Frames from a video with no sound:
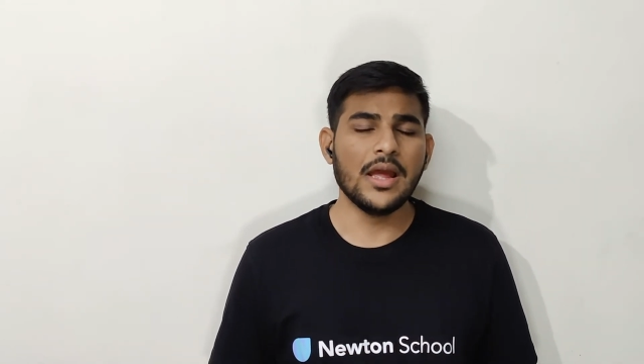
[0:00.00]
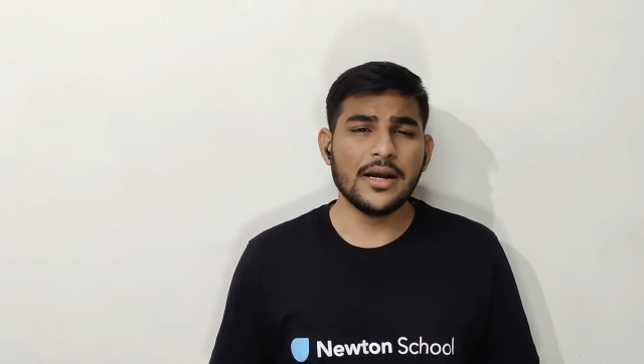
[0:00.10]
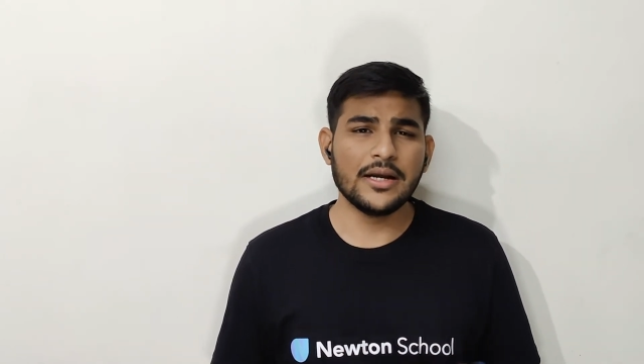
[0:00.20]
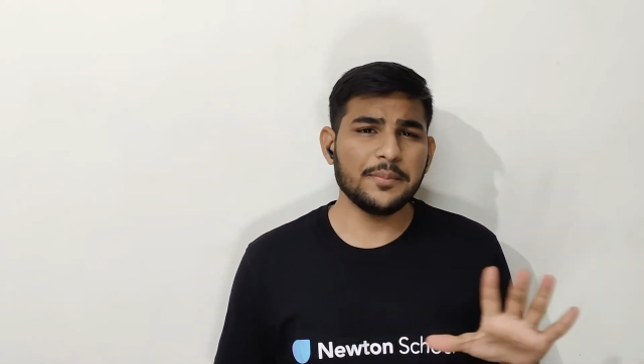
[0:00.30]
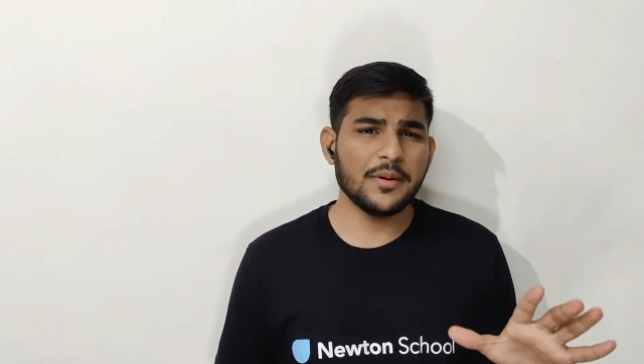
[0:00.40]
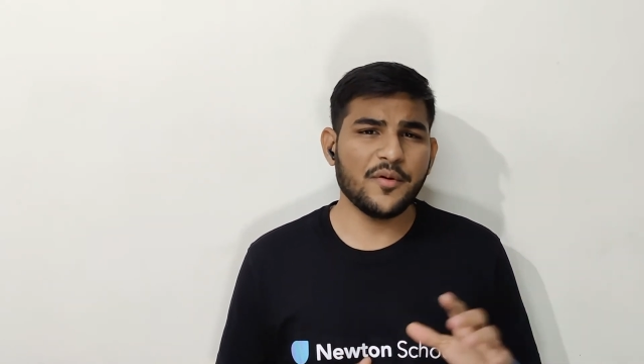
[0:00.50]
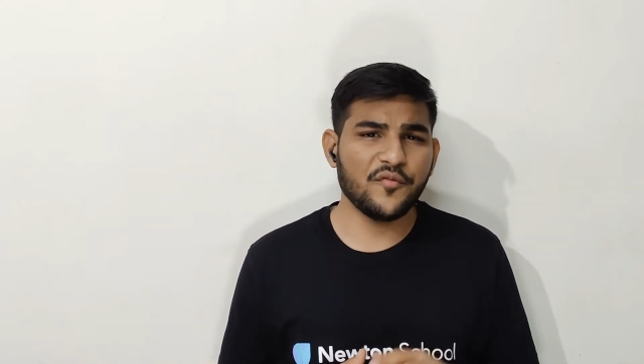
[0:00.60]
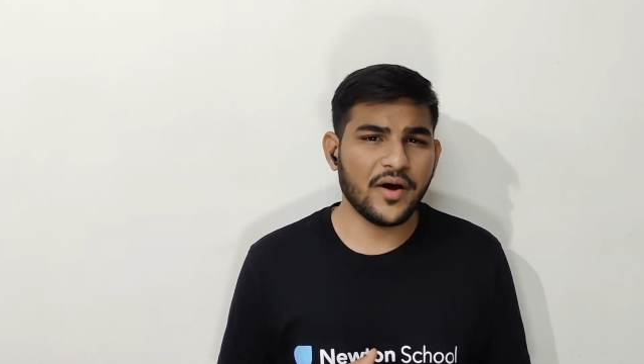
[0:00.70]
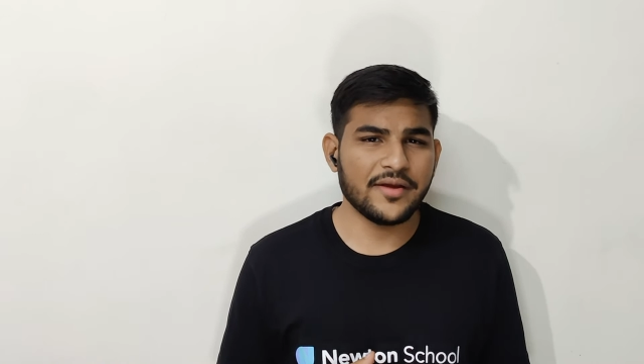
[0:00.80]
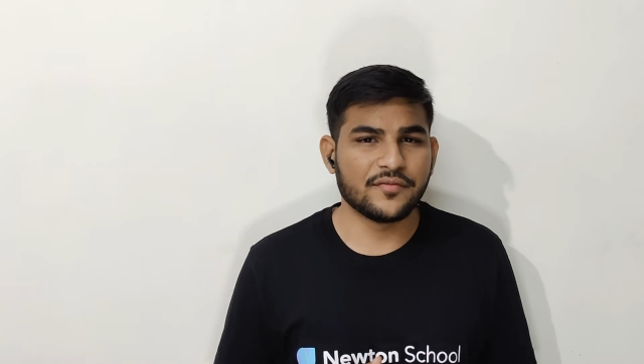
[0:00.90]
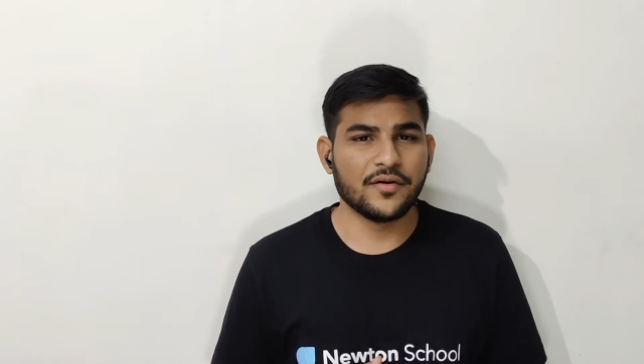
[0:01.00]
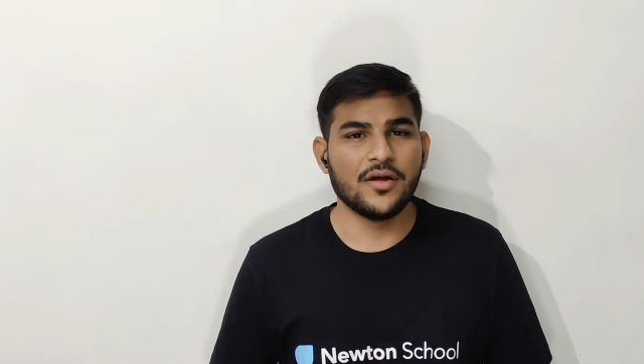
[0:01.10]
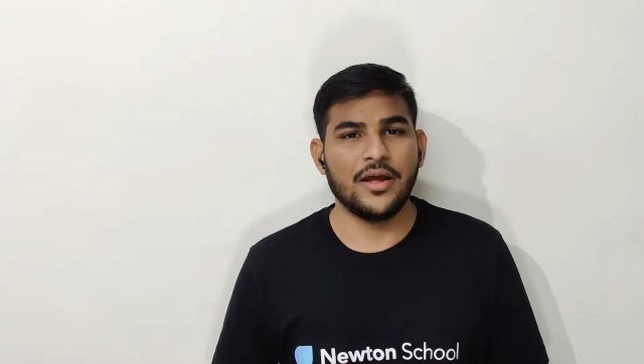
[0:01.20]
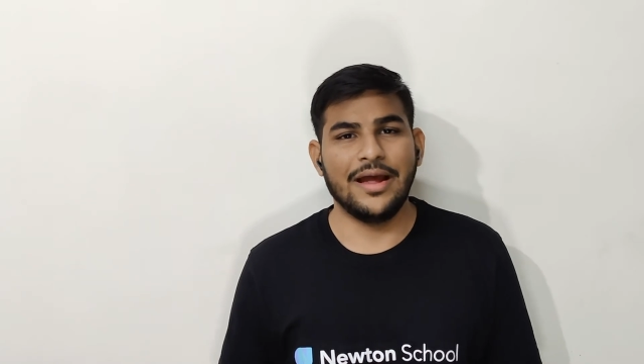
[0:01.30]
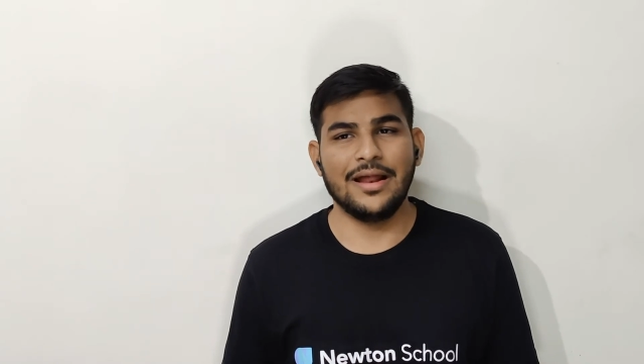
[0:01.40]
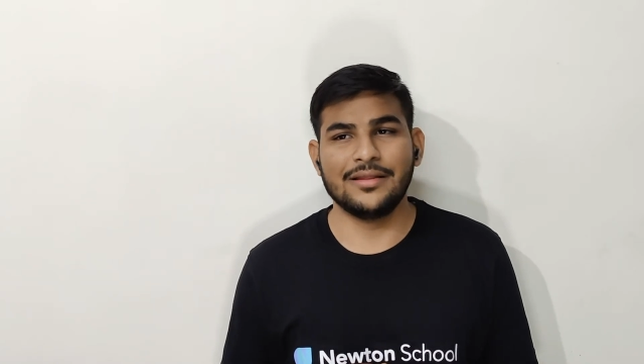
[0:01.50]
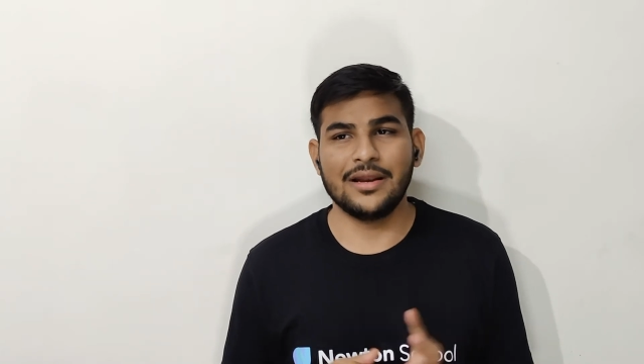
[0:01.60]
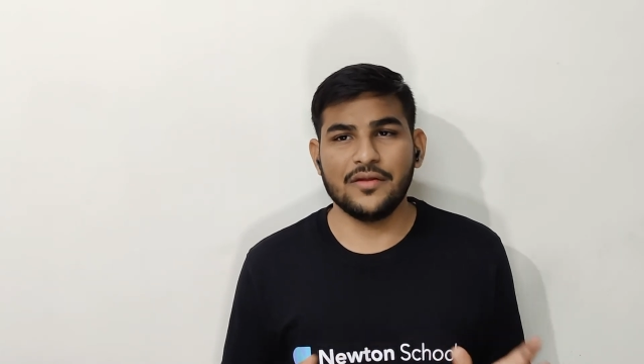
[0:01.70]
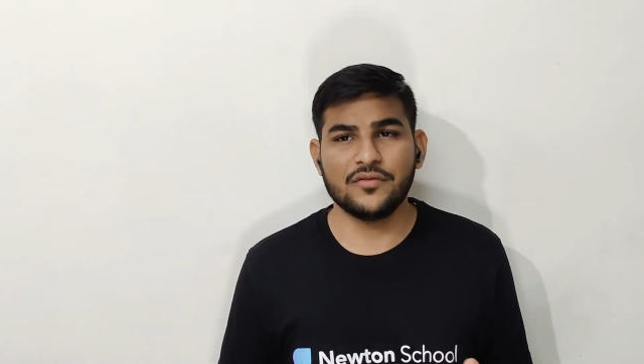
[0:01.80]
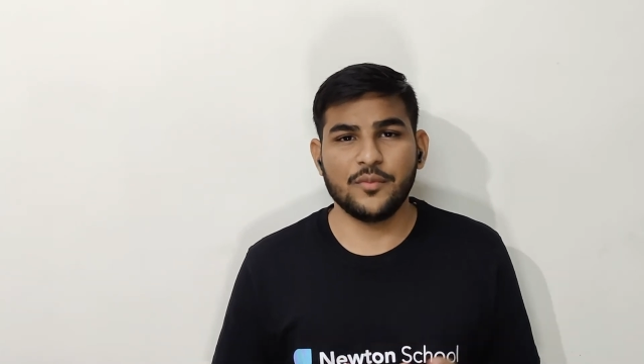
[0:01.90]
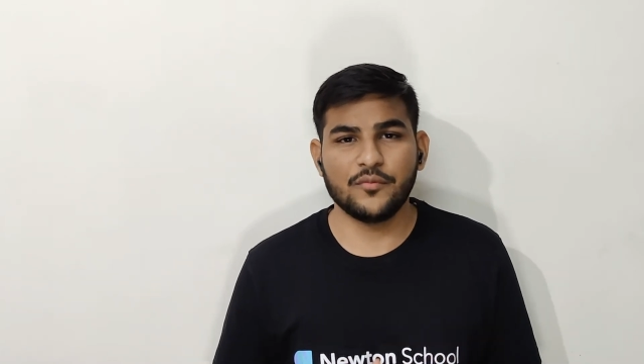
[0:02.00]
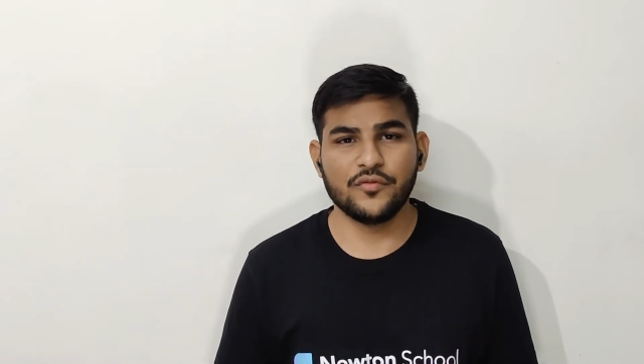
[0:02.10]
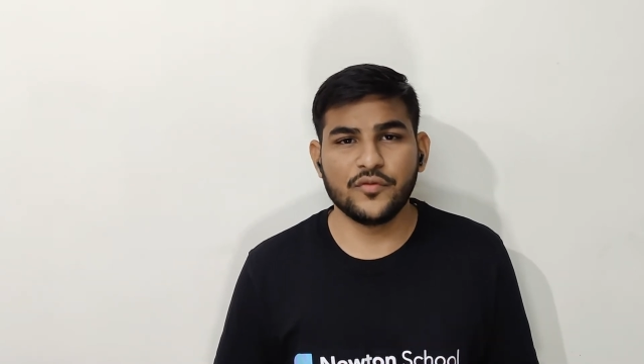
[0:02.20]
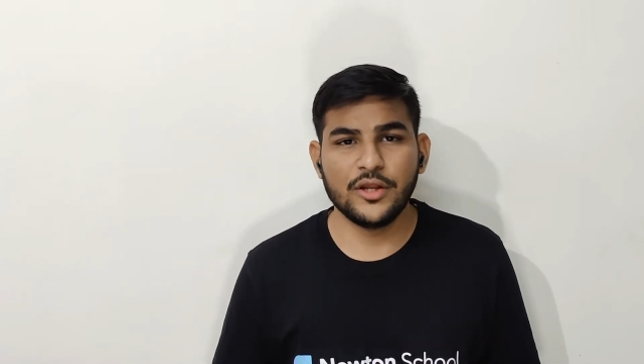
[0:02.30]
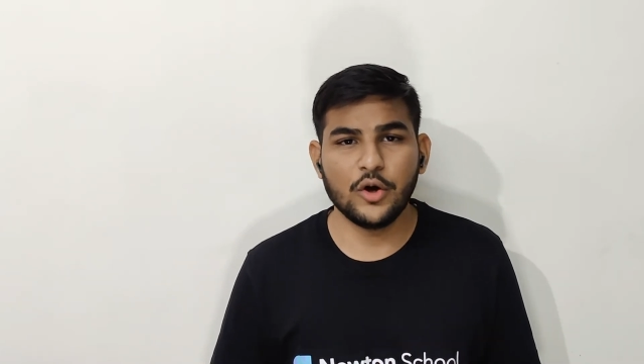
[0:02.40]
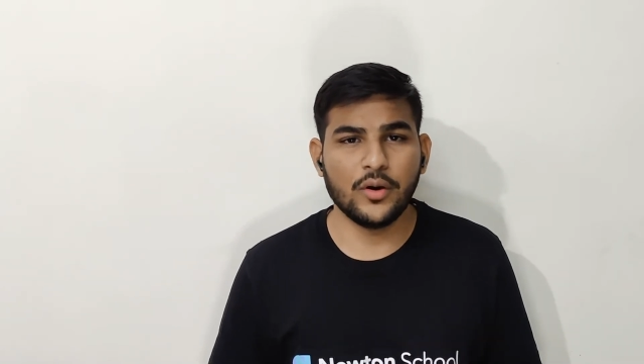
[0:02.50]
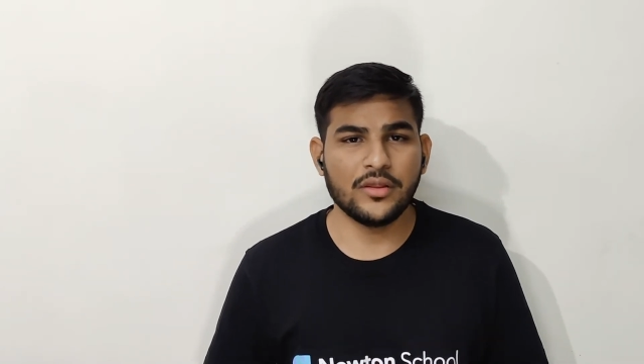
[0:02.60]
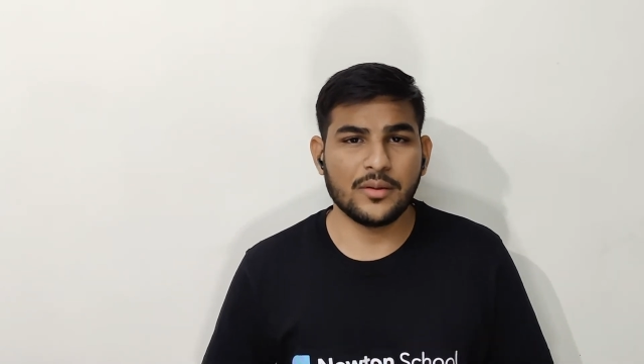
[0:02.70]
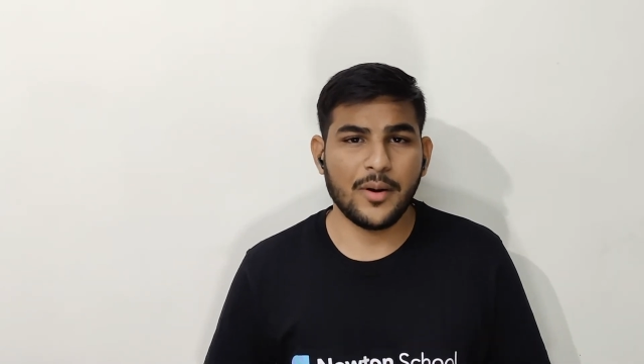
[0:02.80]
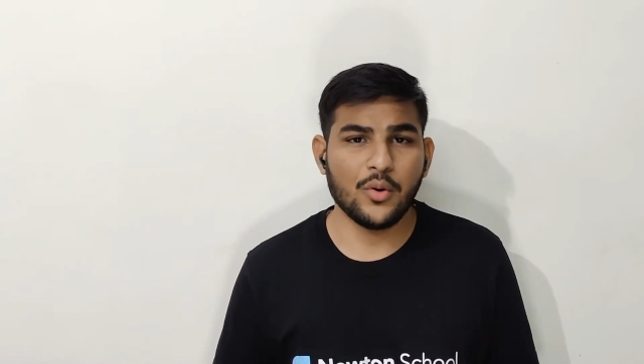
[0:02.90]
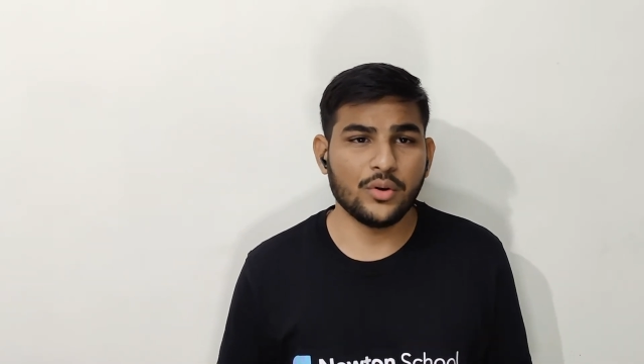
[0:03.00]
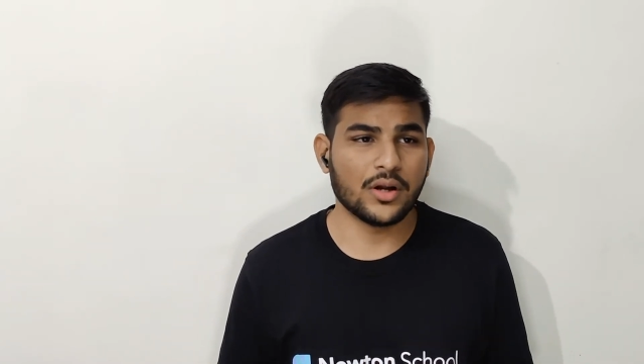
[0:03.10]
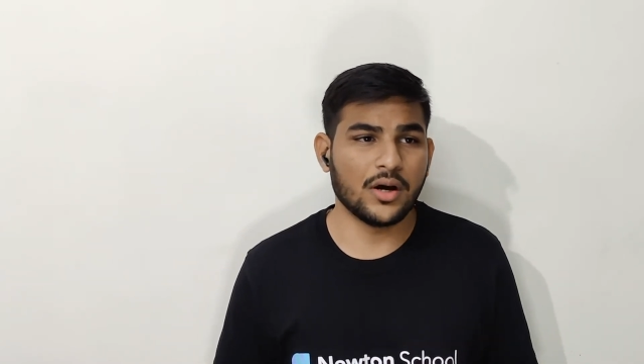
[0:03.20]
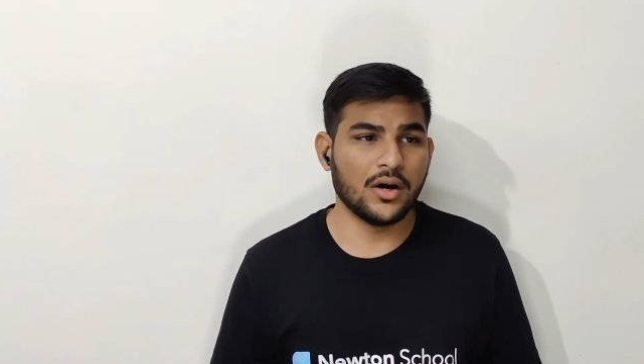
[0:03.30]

Tip number 5, and the last tip of this video, is about